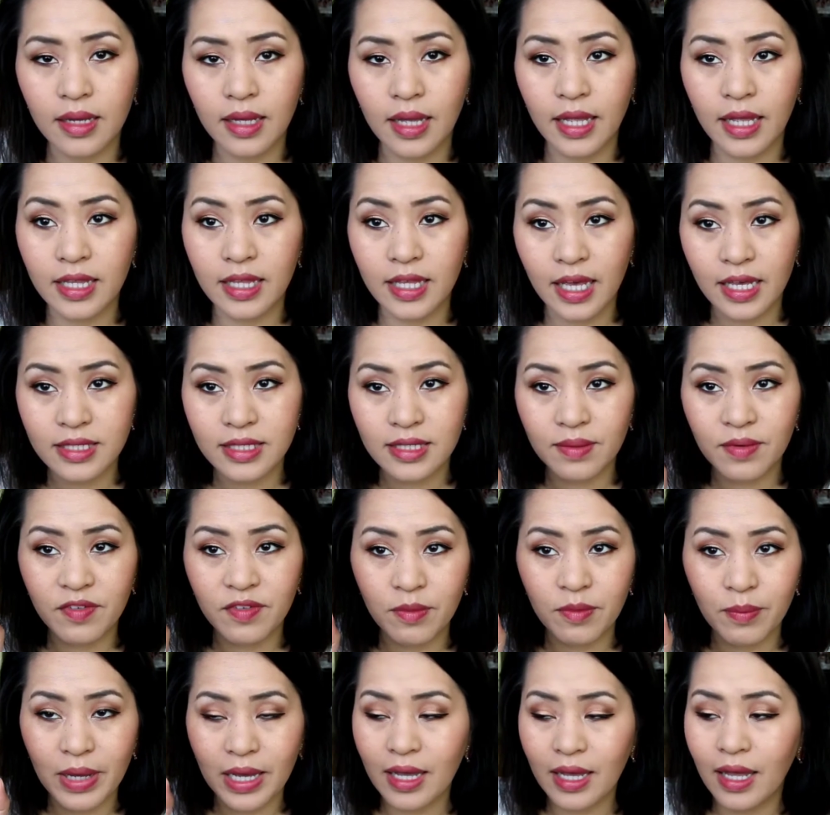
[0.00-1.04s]
and get some of
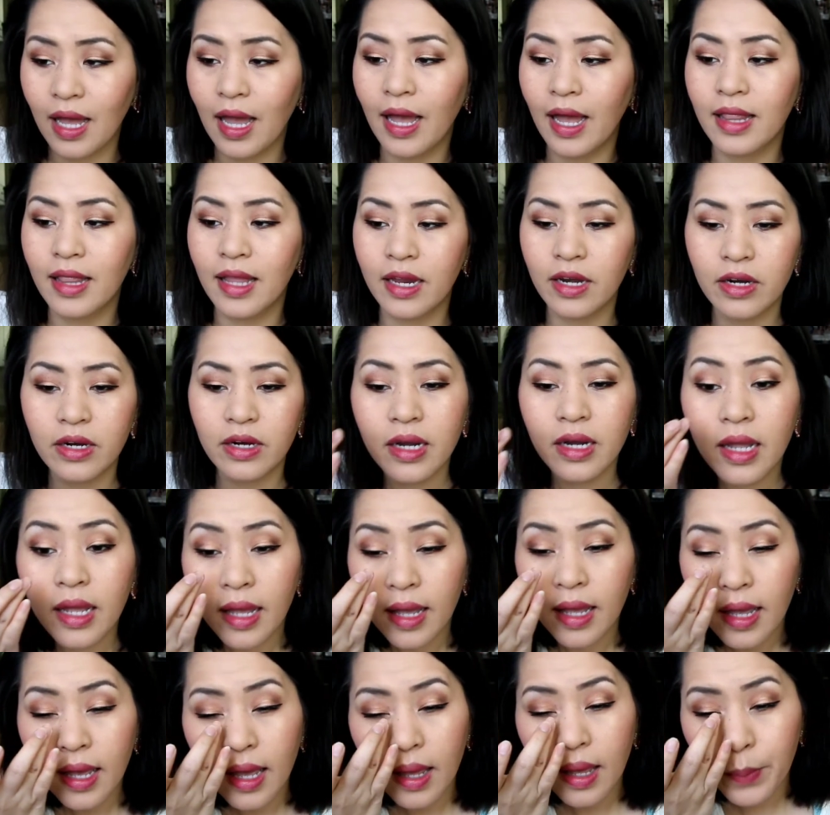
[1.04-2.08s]
the Becca highlighter
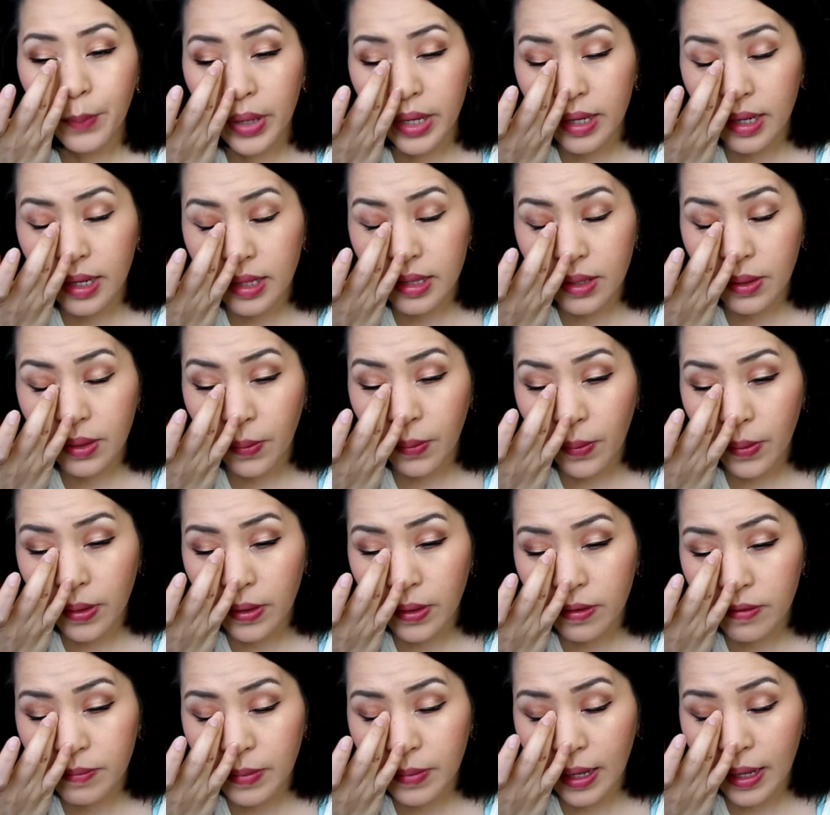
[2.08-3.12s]
and put it in the
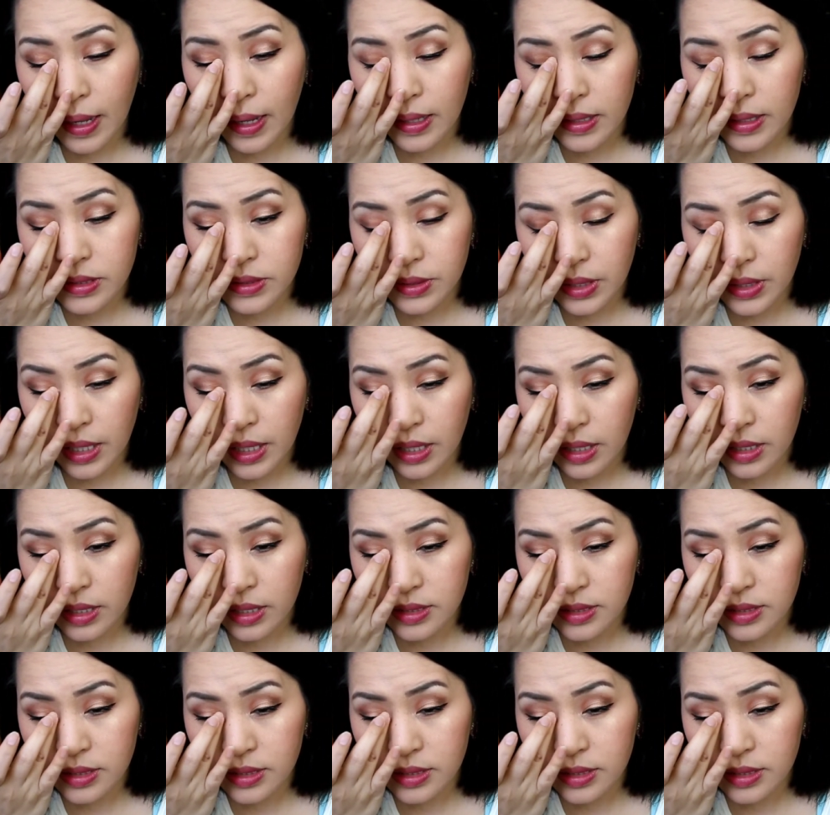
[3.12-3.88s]
corner of my eyes right here,